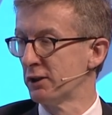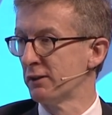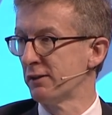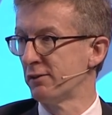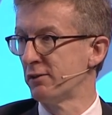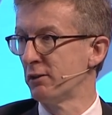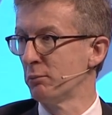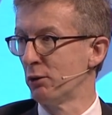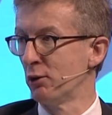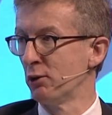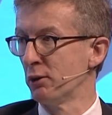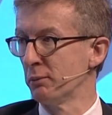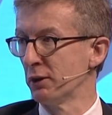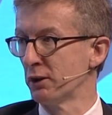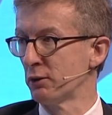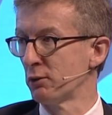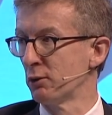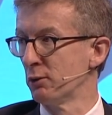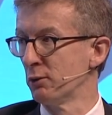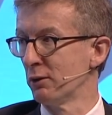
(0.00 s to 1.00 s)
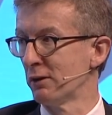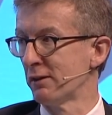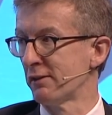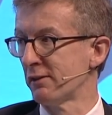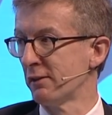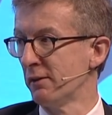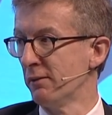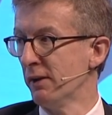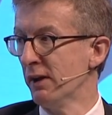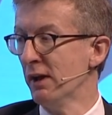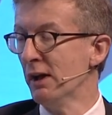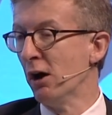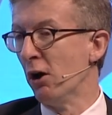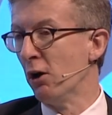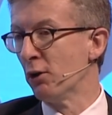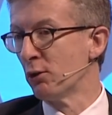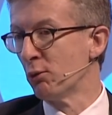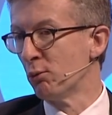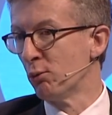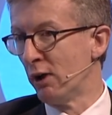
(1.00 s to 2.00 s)
deployment goals.
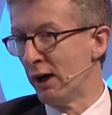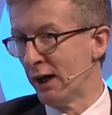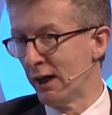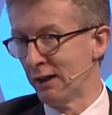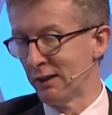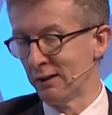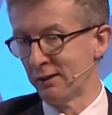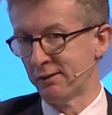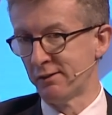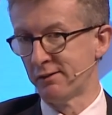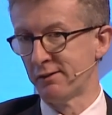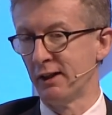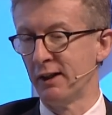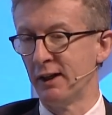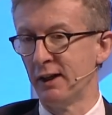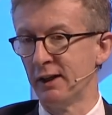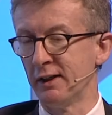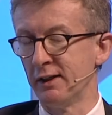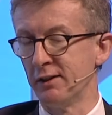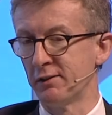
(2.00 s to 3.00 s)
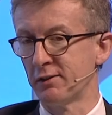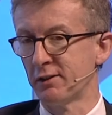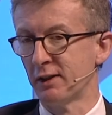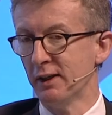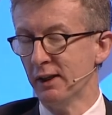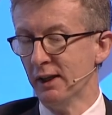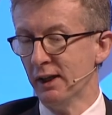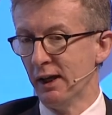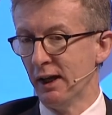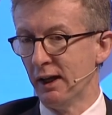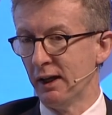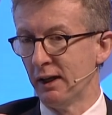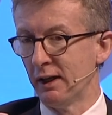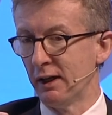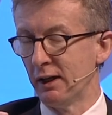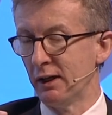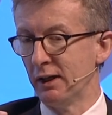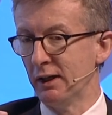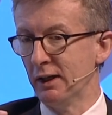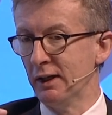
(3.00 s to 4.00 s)
On the wireless side,
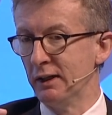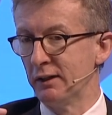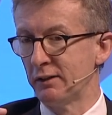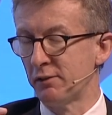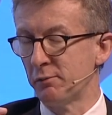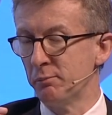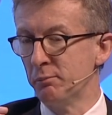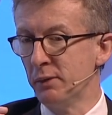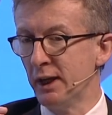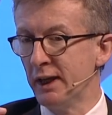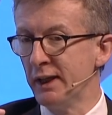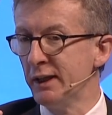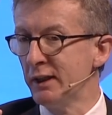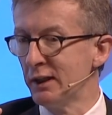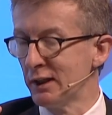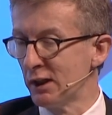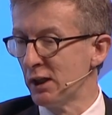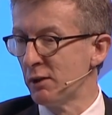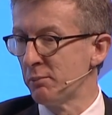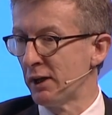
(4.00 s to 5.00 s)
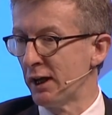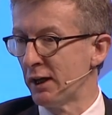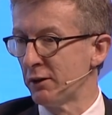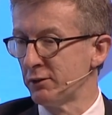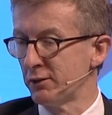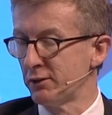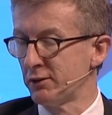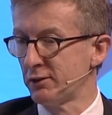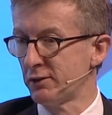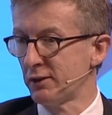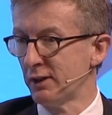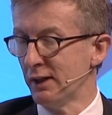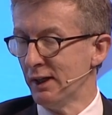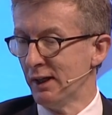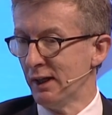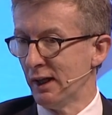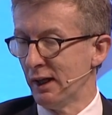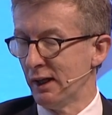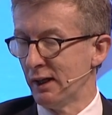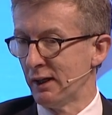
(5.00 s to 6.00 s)
it's mainly about
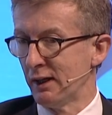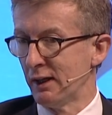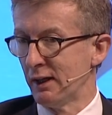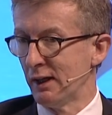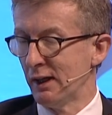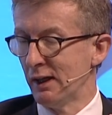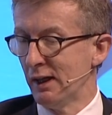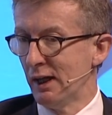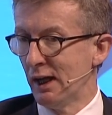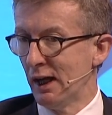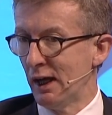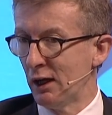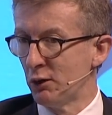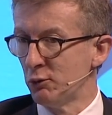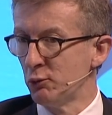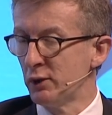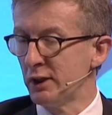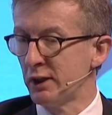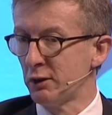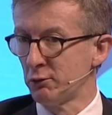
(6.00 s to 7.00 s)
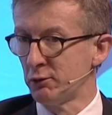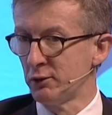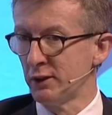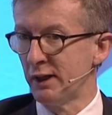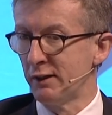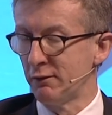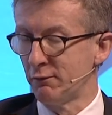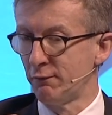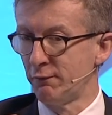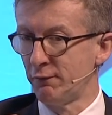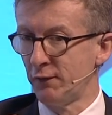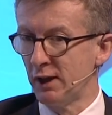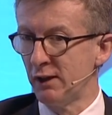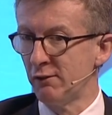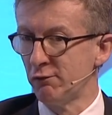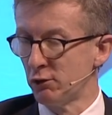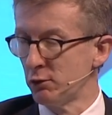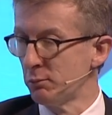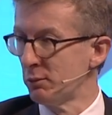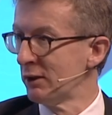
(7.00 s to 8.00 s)
how we create
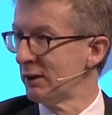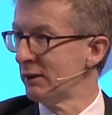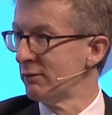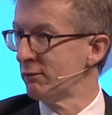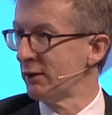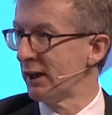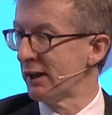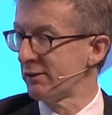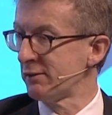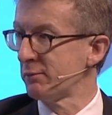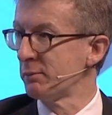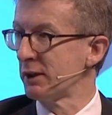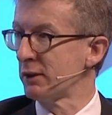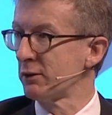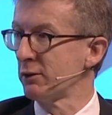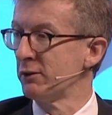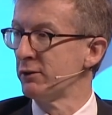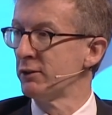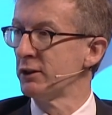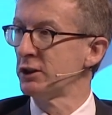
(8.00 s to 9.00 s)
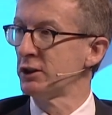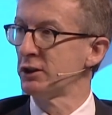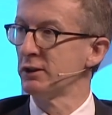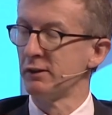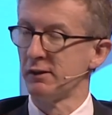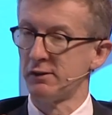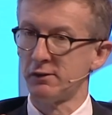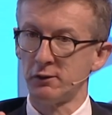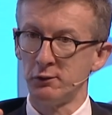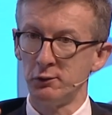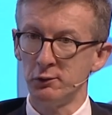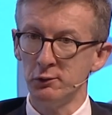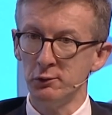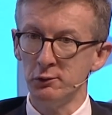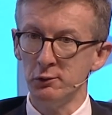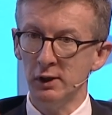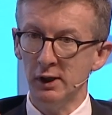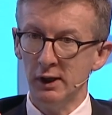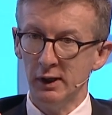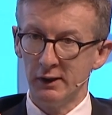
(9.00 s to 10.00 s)
favorable investment conditions
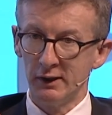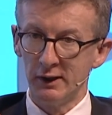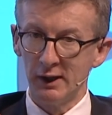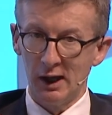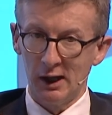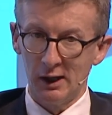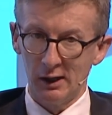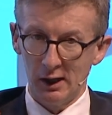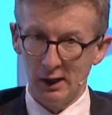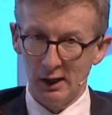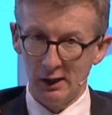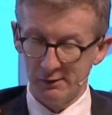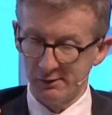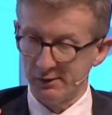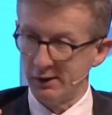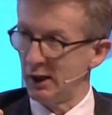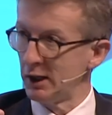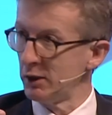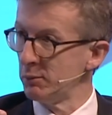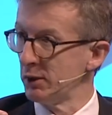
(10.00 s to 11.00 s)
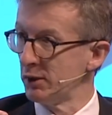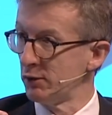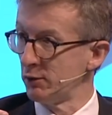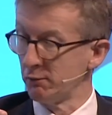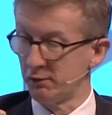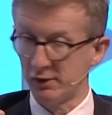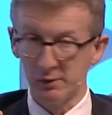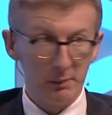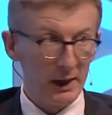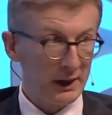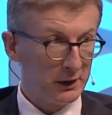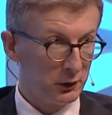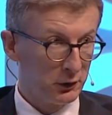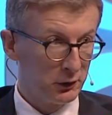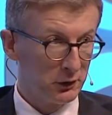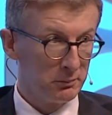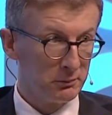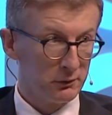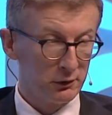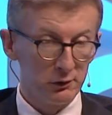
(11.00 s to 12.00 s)
through the assignment of
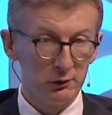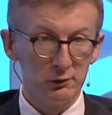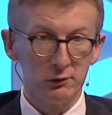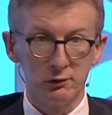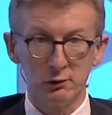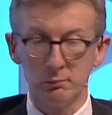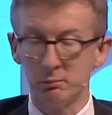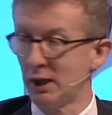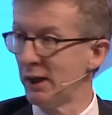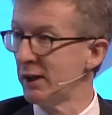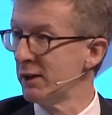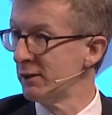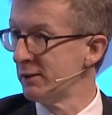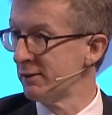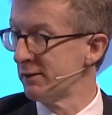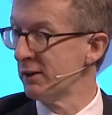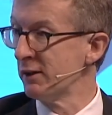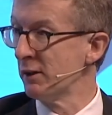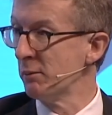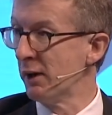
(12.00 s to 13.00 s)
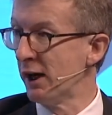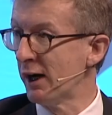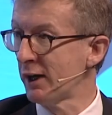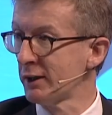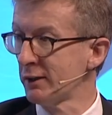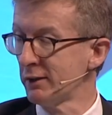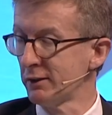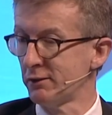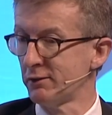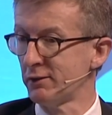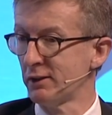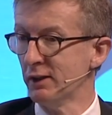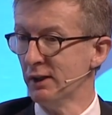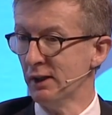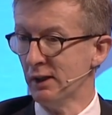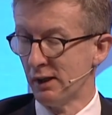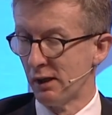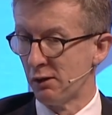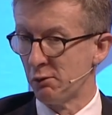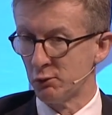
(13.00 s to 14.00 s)
spectrum to players in the market.
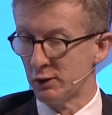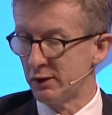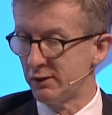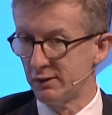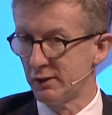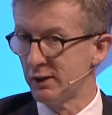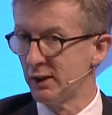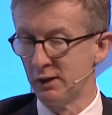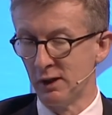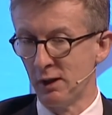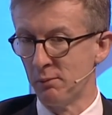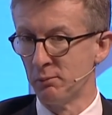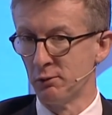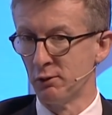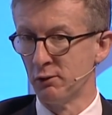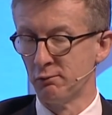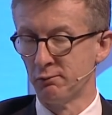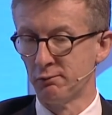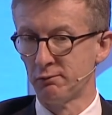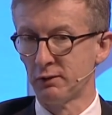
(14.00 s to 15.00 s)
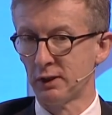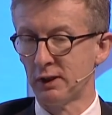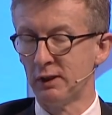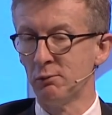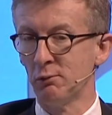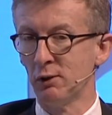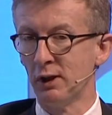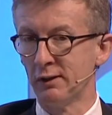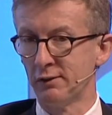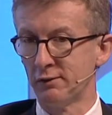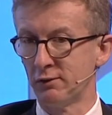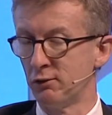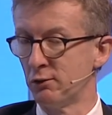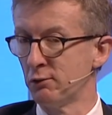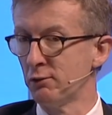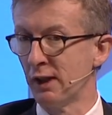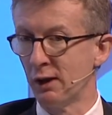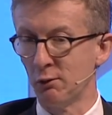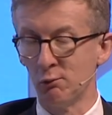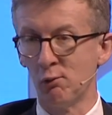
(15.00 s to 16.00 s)
And we see a number of key ways to do
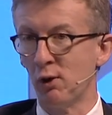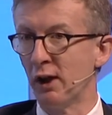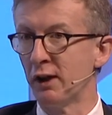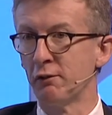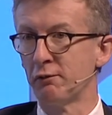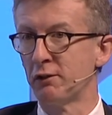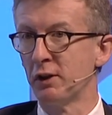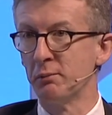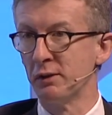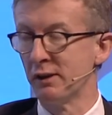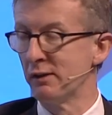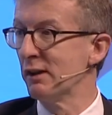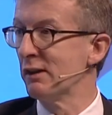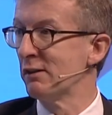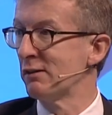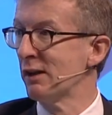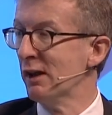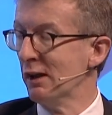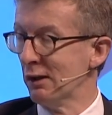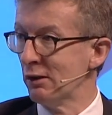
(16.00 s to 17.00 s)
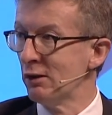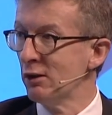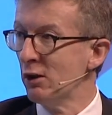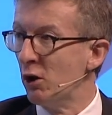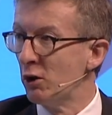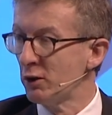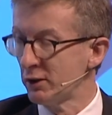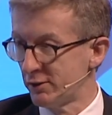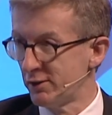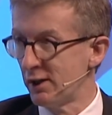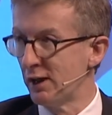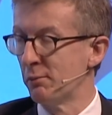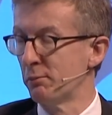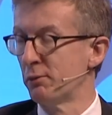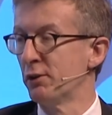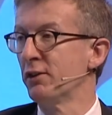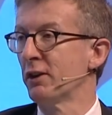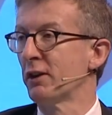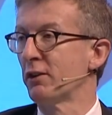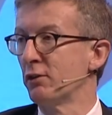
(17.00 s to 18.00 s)
that. One of them is long-term
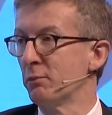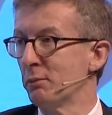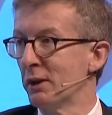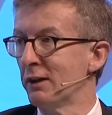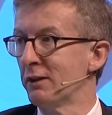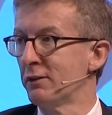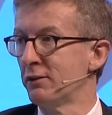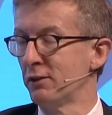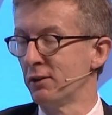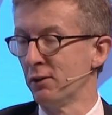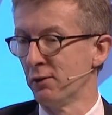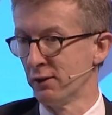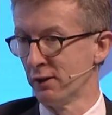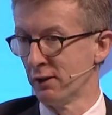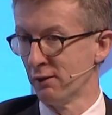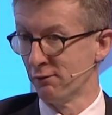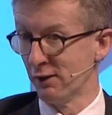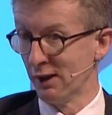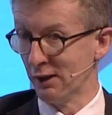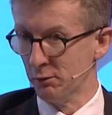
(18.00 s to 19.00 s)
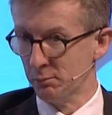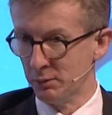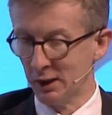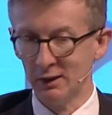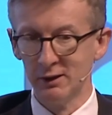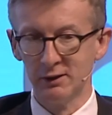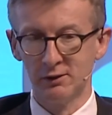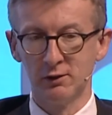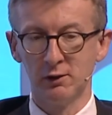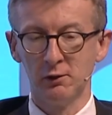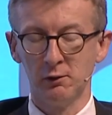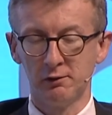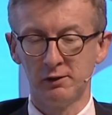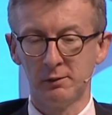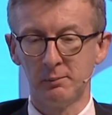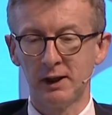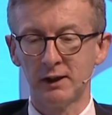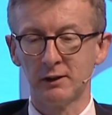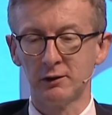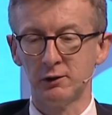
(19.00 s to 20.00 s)
predictability on the availability of
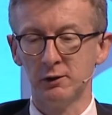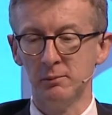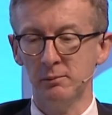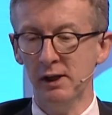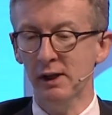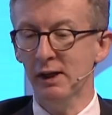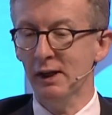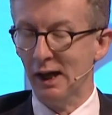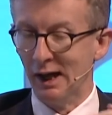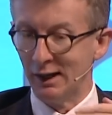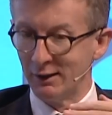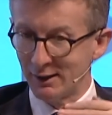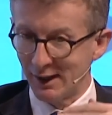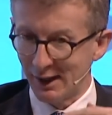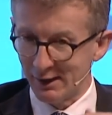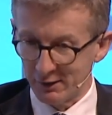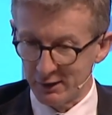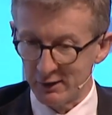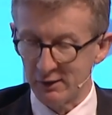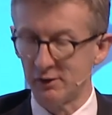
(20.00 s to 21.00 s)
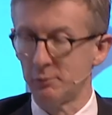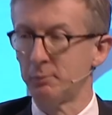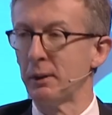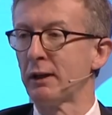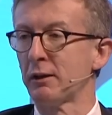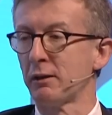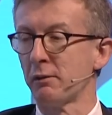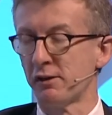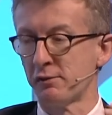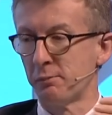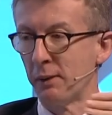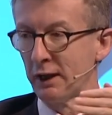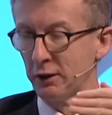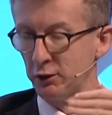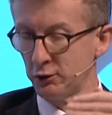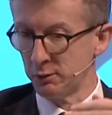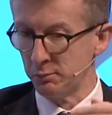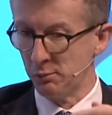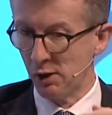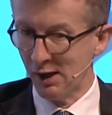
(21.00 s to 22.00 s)
spectrum and getting
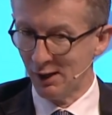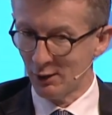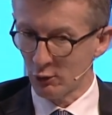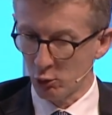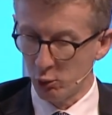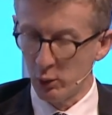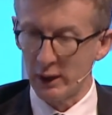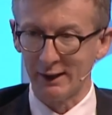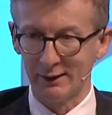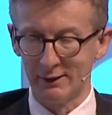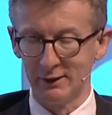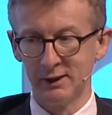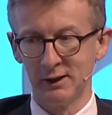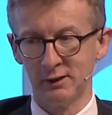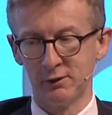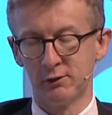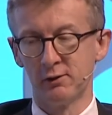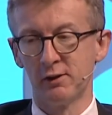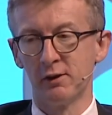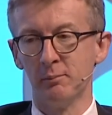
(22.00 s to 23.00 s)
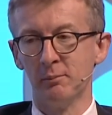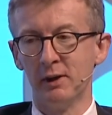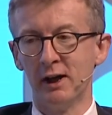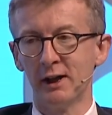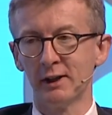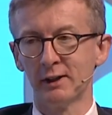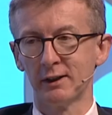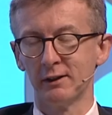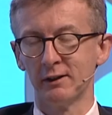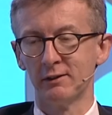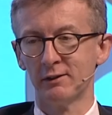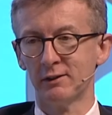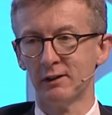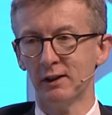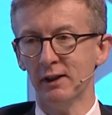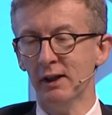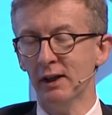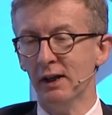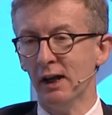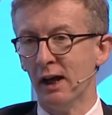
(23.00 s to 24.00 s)
spectrum quickly into the market.
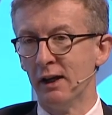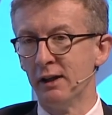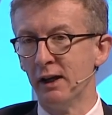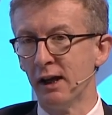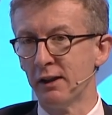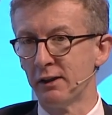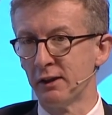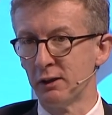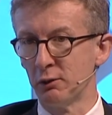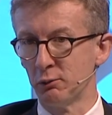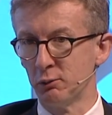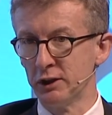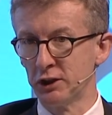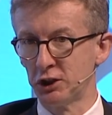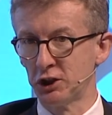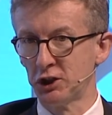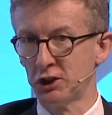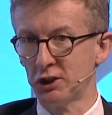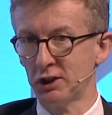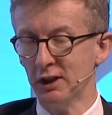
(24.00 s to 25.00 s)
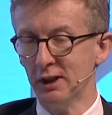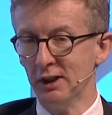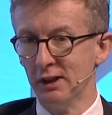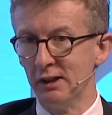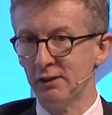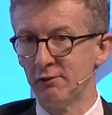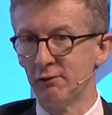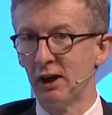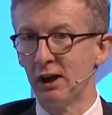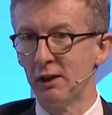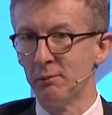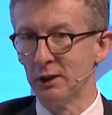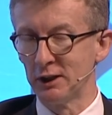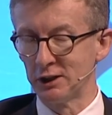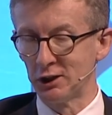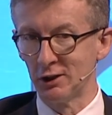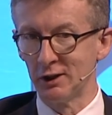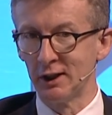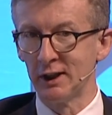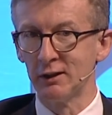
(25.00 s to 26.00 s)
Another, which is very
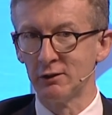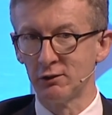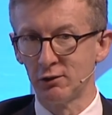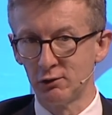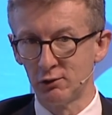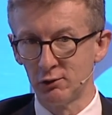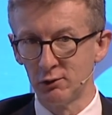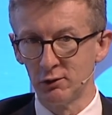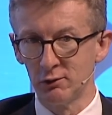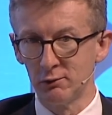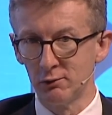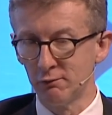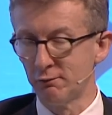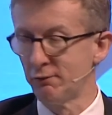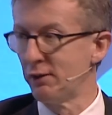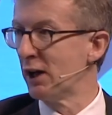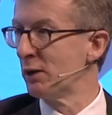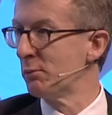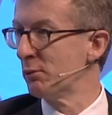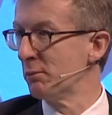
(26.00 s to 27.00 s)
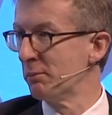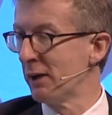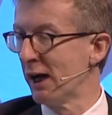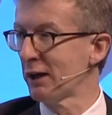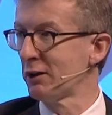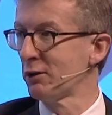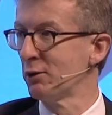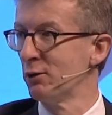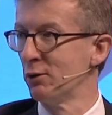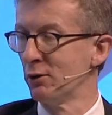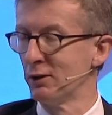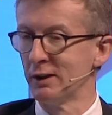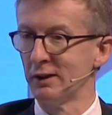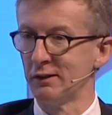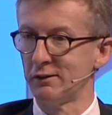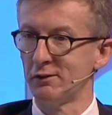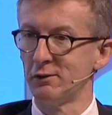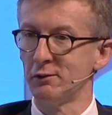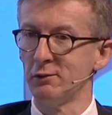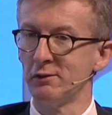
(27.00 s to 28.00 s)
much linked to fiber backhaul
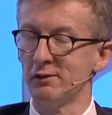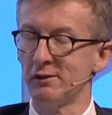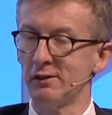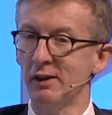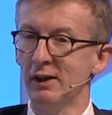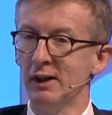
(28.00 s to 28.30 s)
issues,